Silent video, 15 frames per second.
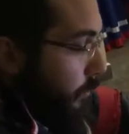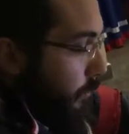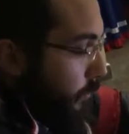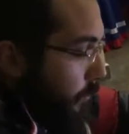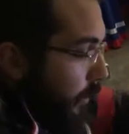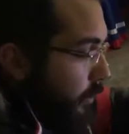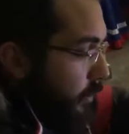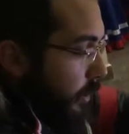
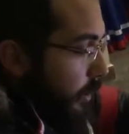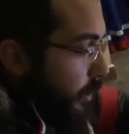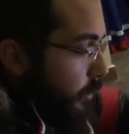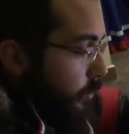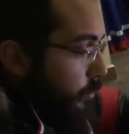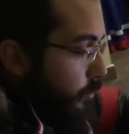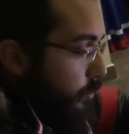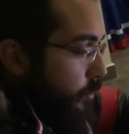What I
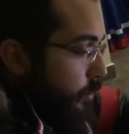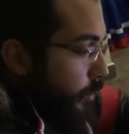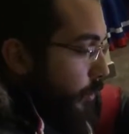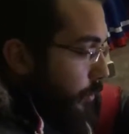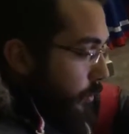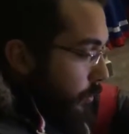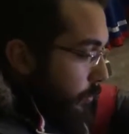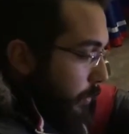used
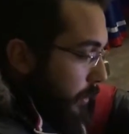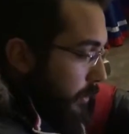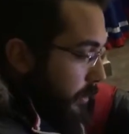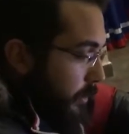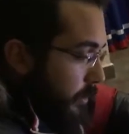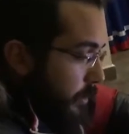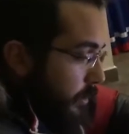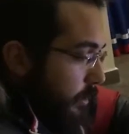on the
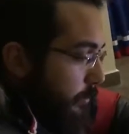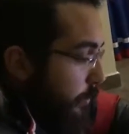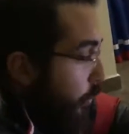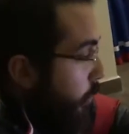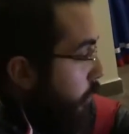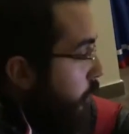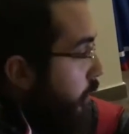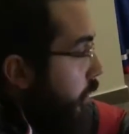basic
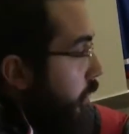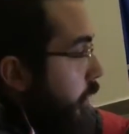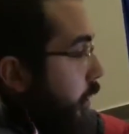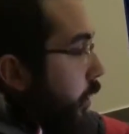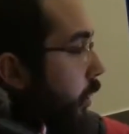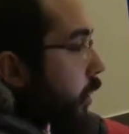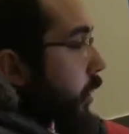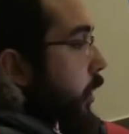keyboard
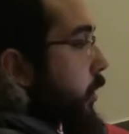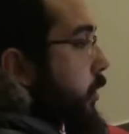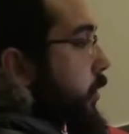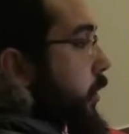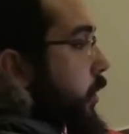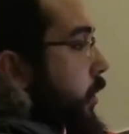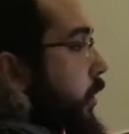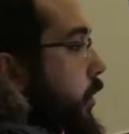are
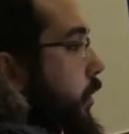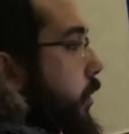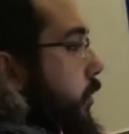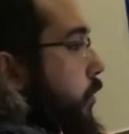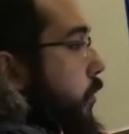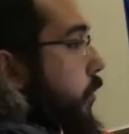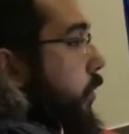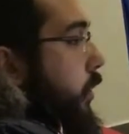
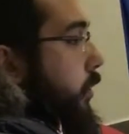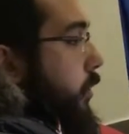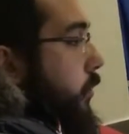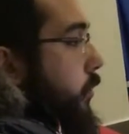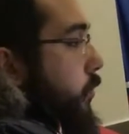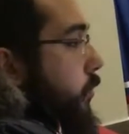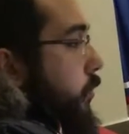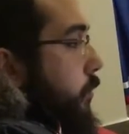correlated
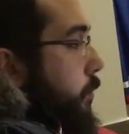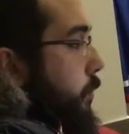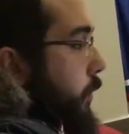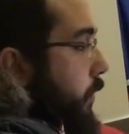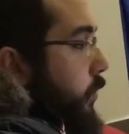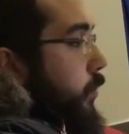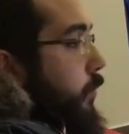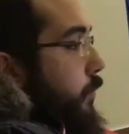to the
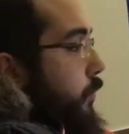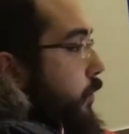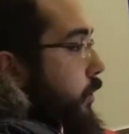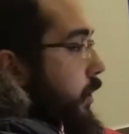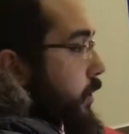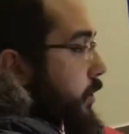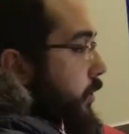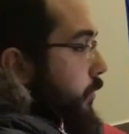pin
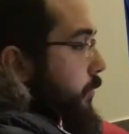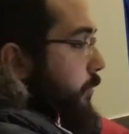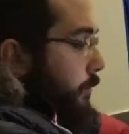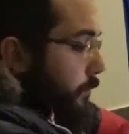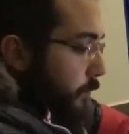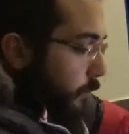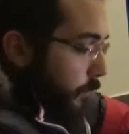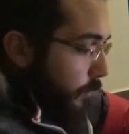configuration,
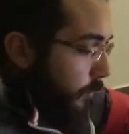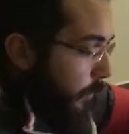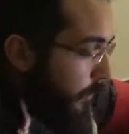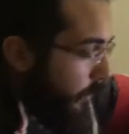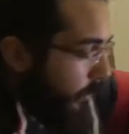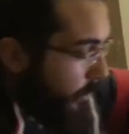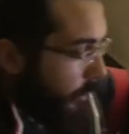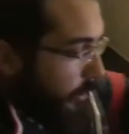
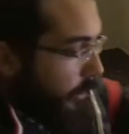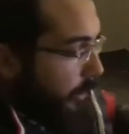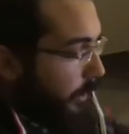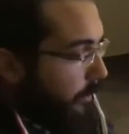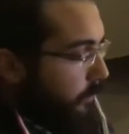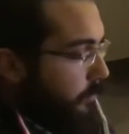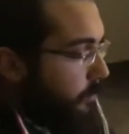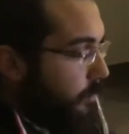
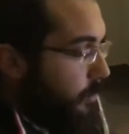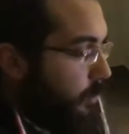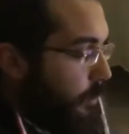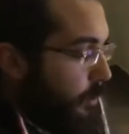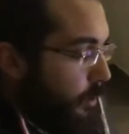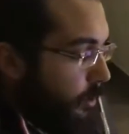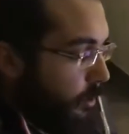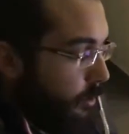and
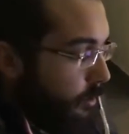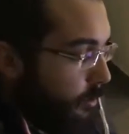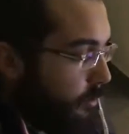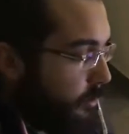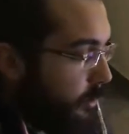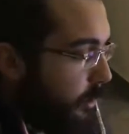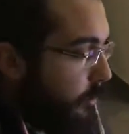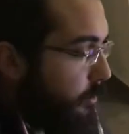
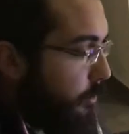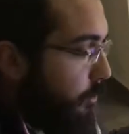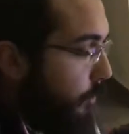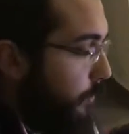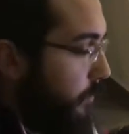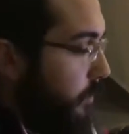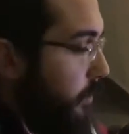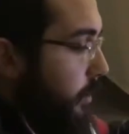result of
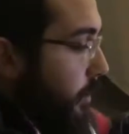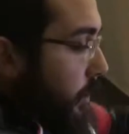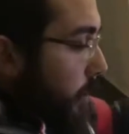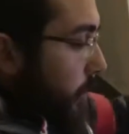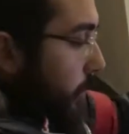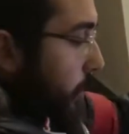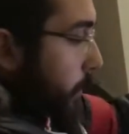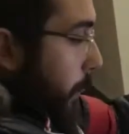
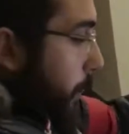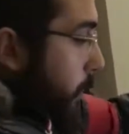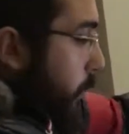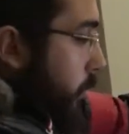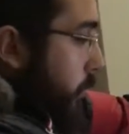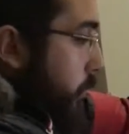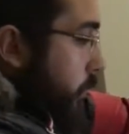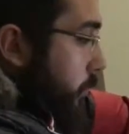
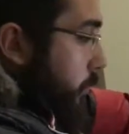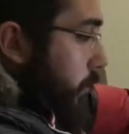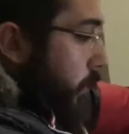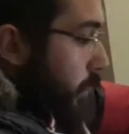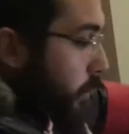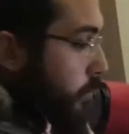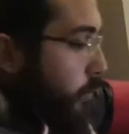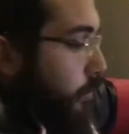my
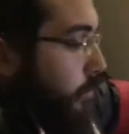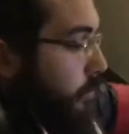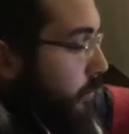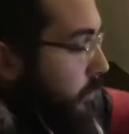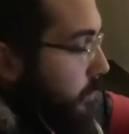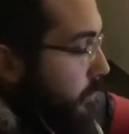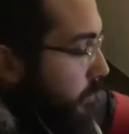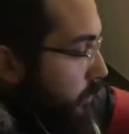code
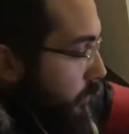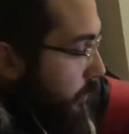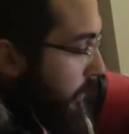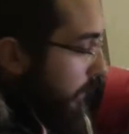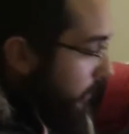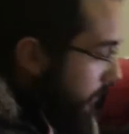is that